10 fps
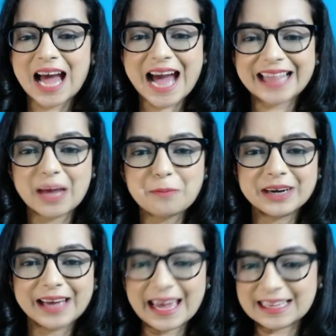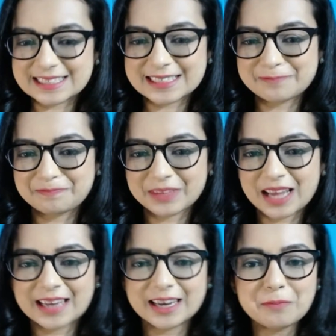Number eight.
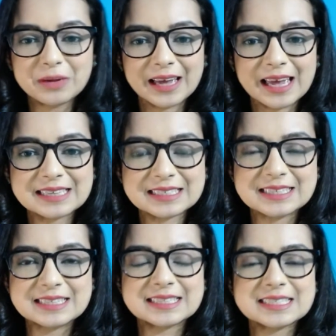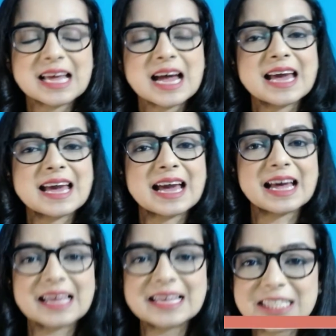Number eight is
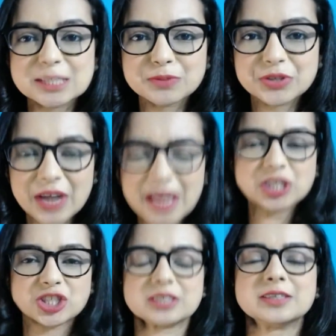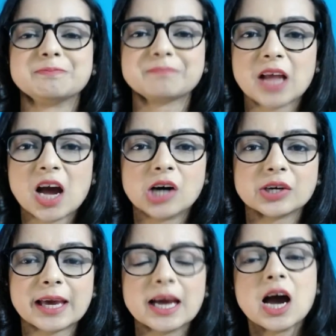inspiration.
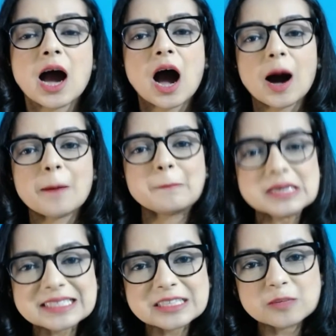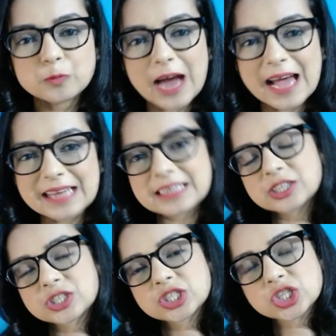Okay, a personal brand
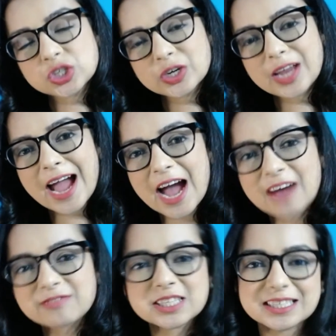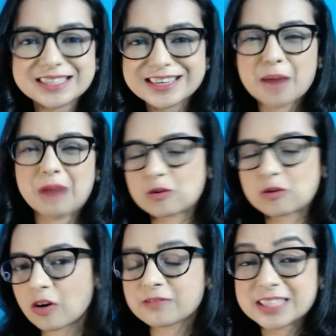should have certain amount
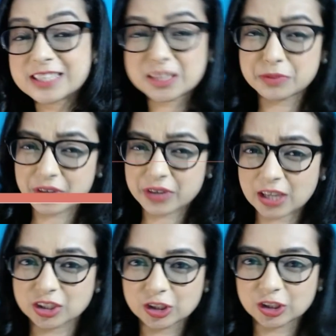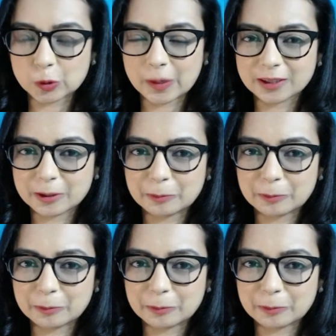of inspiration to it.